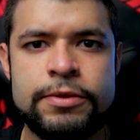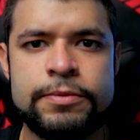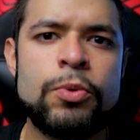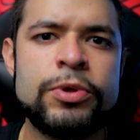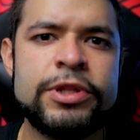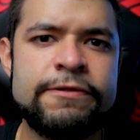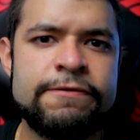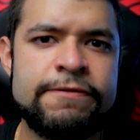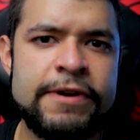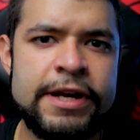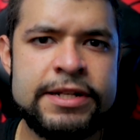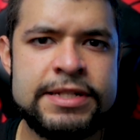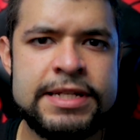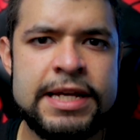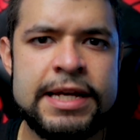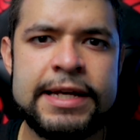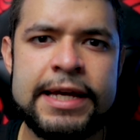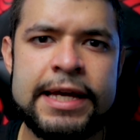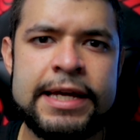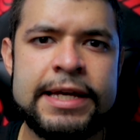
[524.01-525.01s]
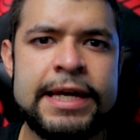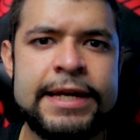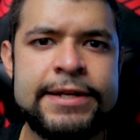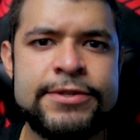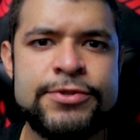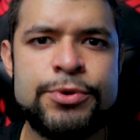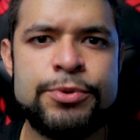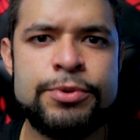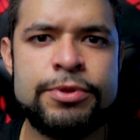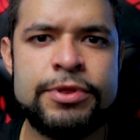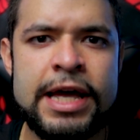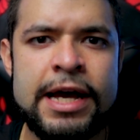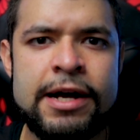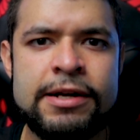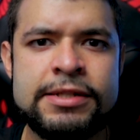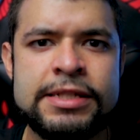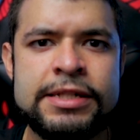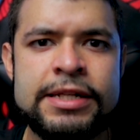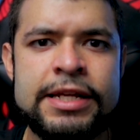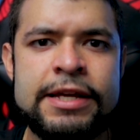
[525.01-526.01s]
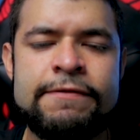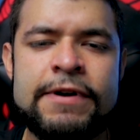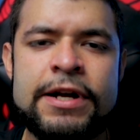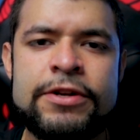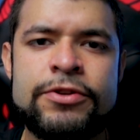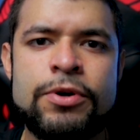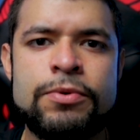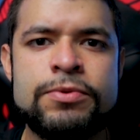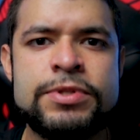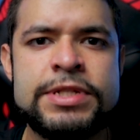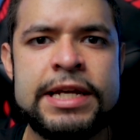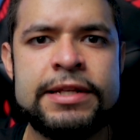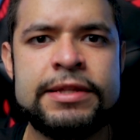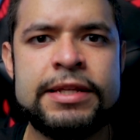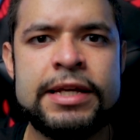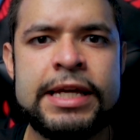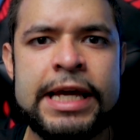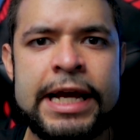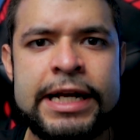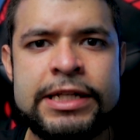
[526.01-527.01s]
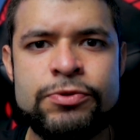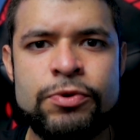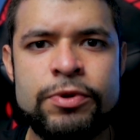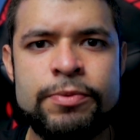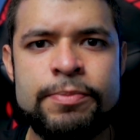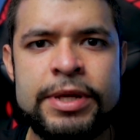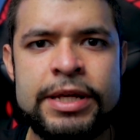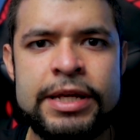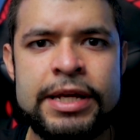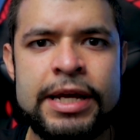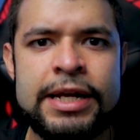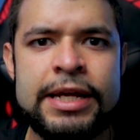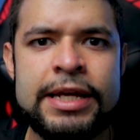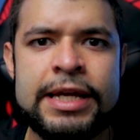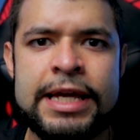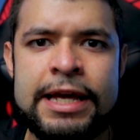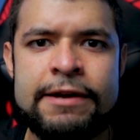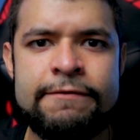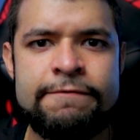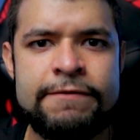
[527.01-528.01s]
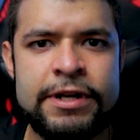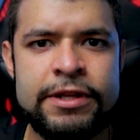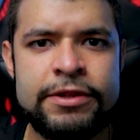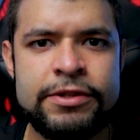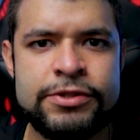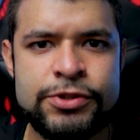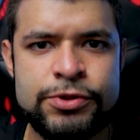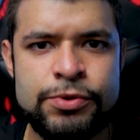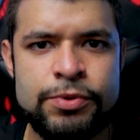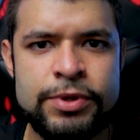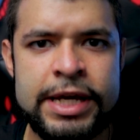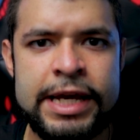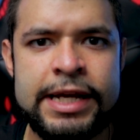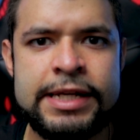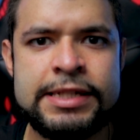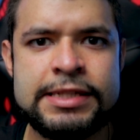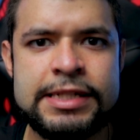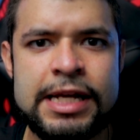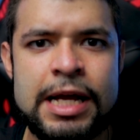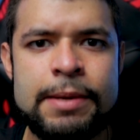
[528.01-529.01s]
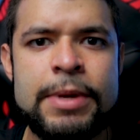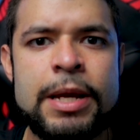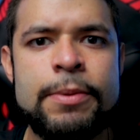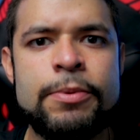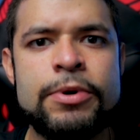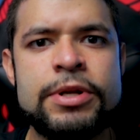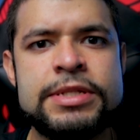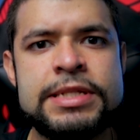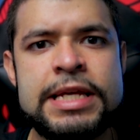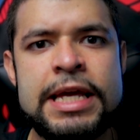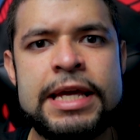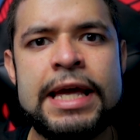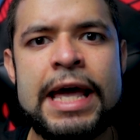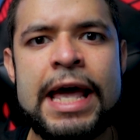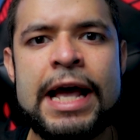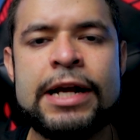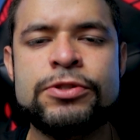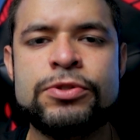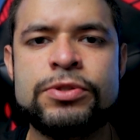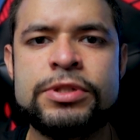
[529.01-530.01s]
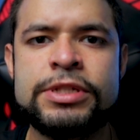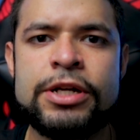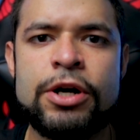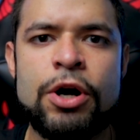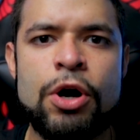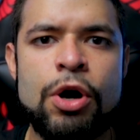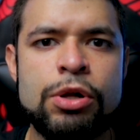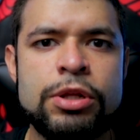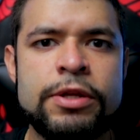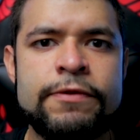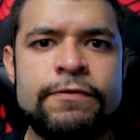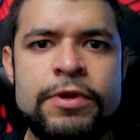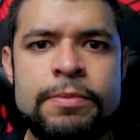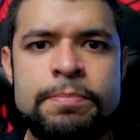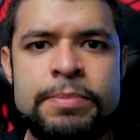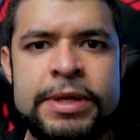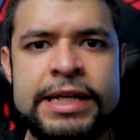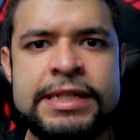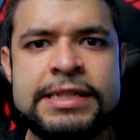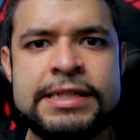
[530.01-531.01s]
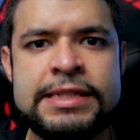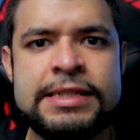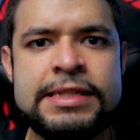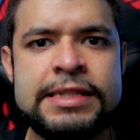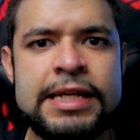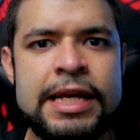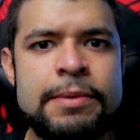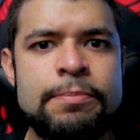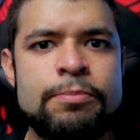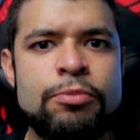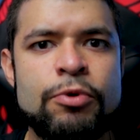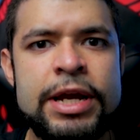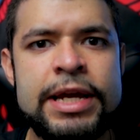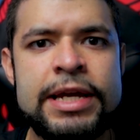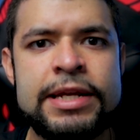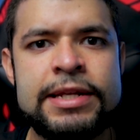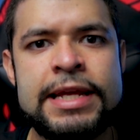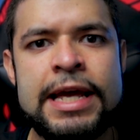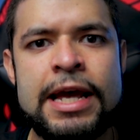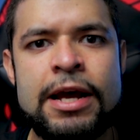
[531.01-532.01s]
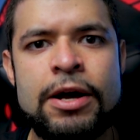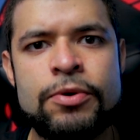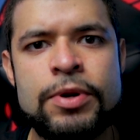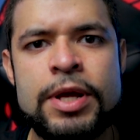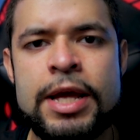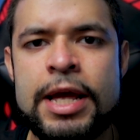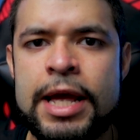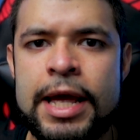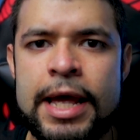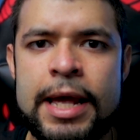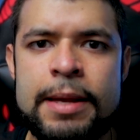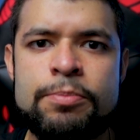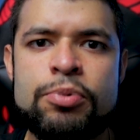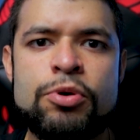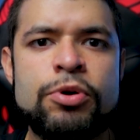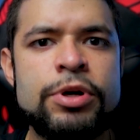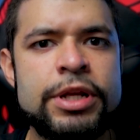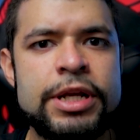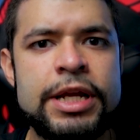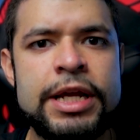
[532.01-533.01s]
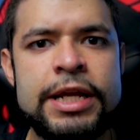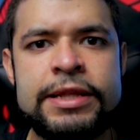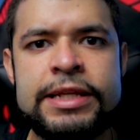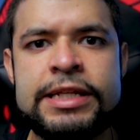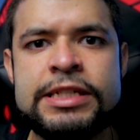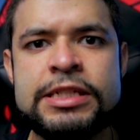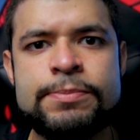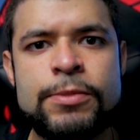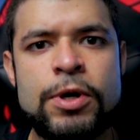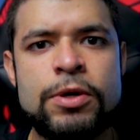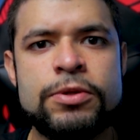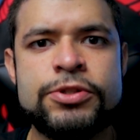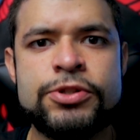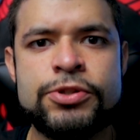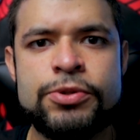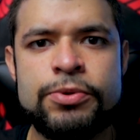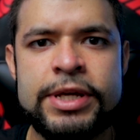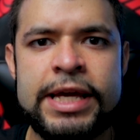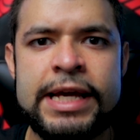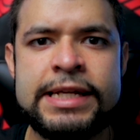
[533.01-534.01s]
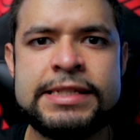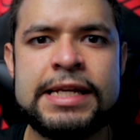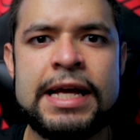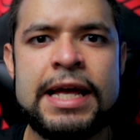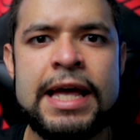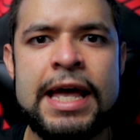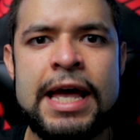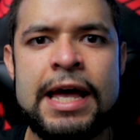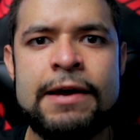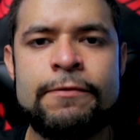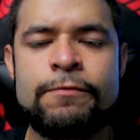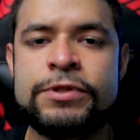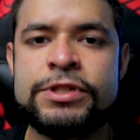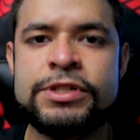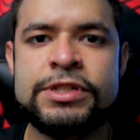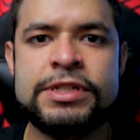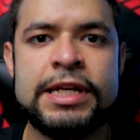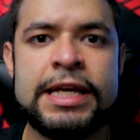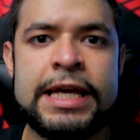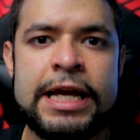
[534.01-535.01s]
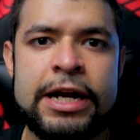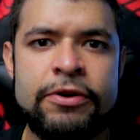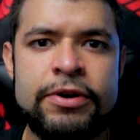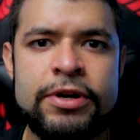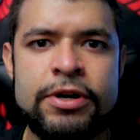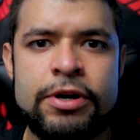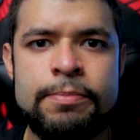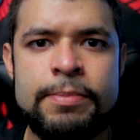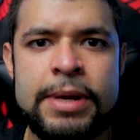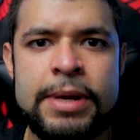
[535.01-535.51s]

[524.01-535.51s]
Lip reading: With the Feiyutech AK2000, if I don't take the case with me and it can't fit in the suitcase, I'm able to take actually all of the pieces and break it down and put it in the smallest suitcase I have, which is a carry-on